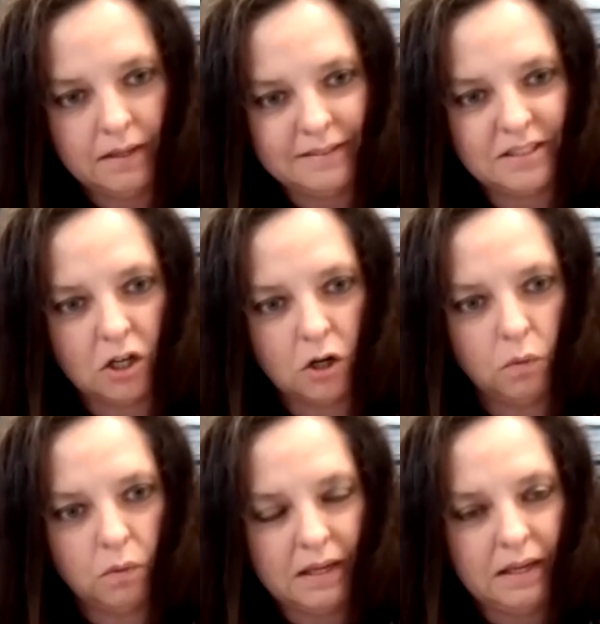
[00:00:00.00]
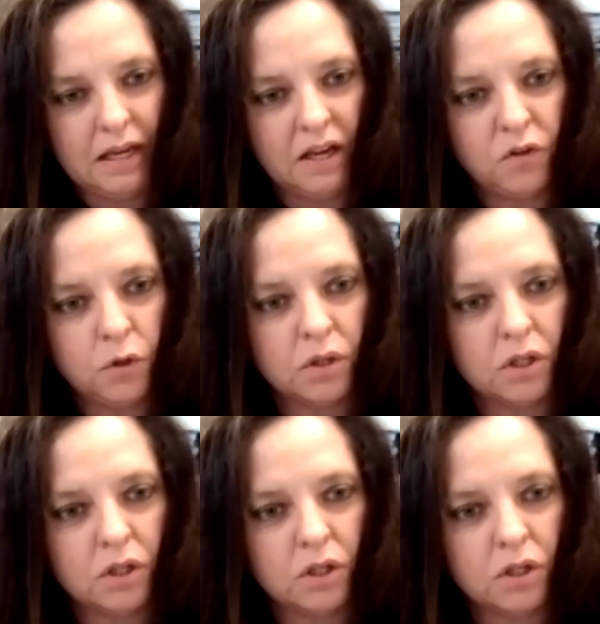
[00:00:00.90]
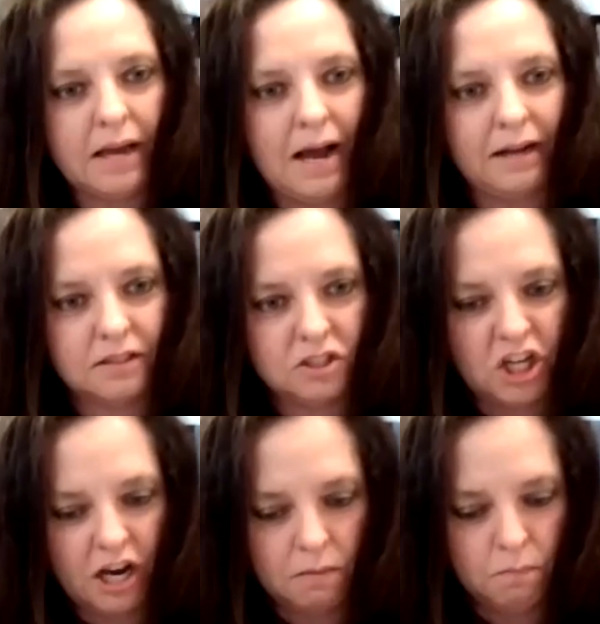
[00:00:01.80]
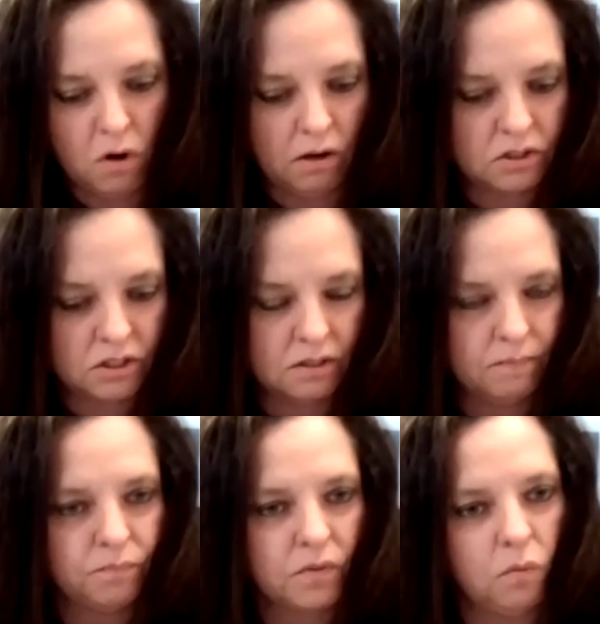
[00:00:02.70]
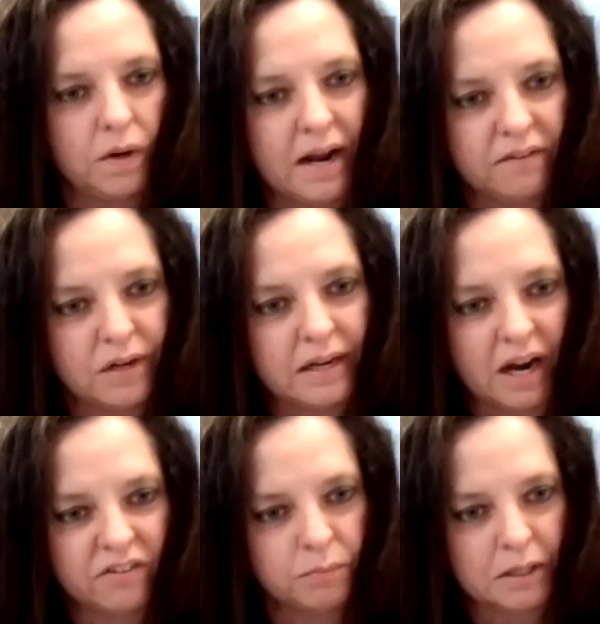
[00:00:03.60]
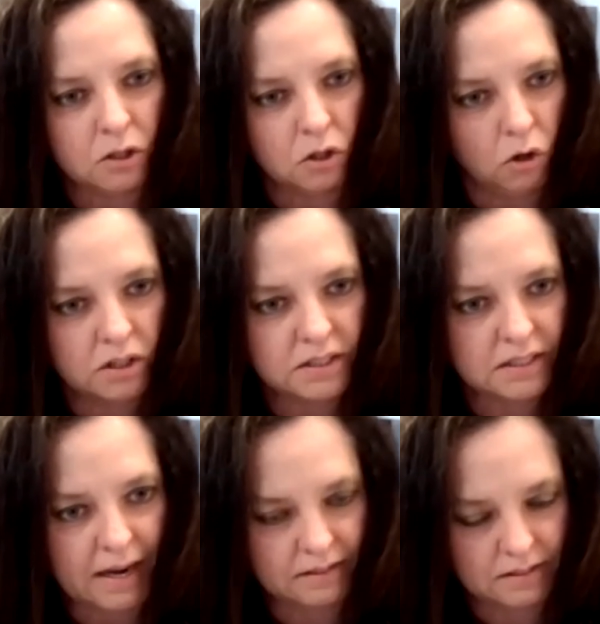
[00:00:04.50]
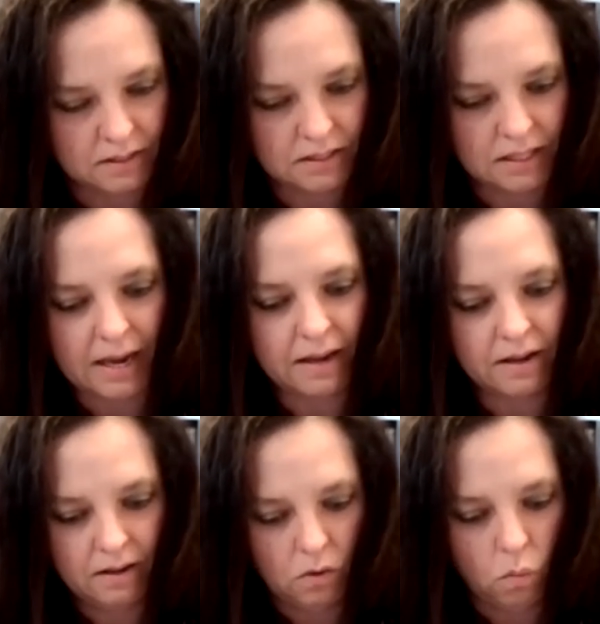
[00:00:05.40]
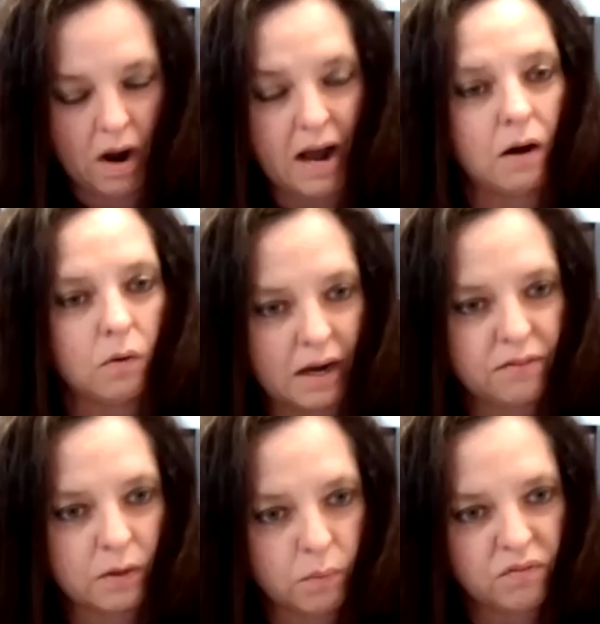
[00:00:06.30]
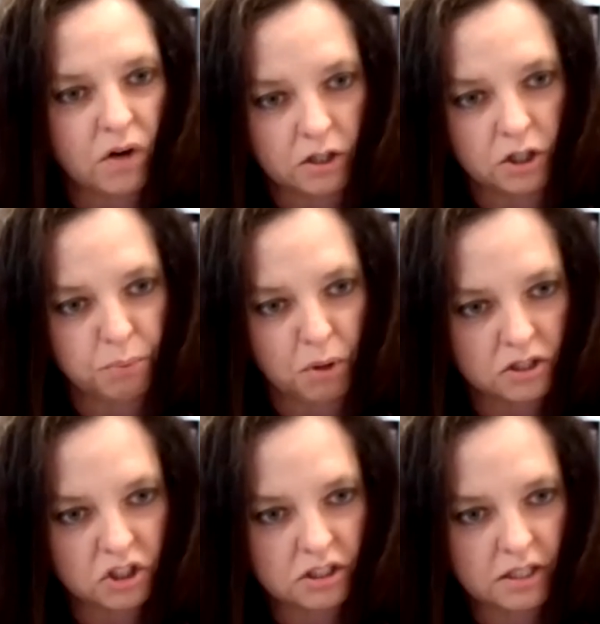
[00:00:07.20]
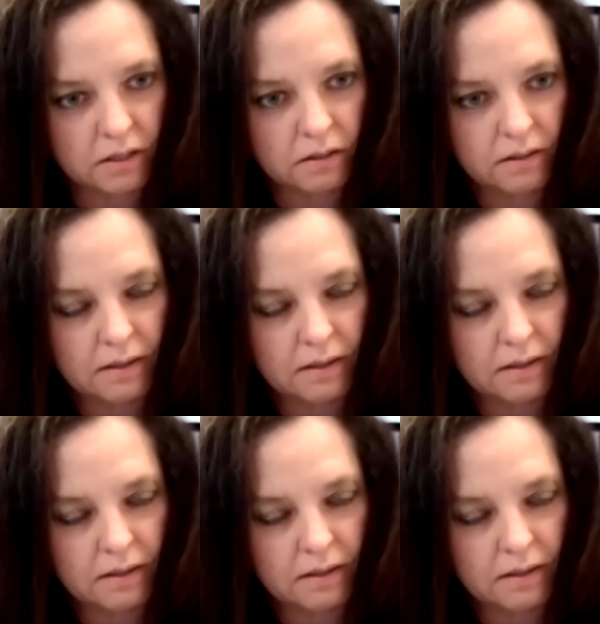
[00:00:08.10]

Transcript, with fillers: So if you were looking at the check marks, what every government looks at to say, wow, I think we've got a good project here,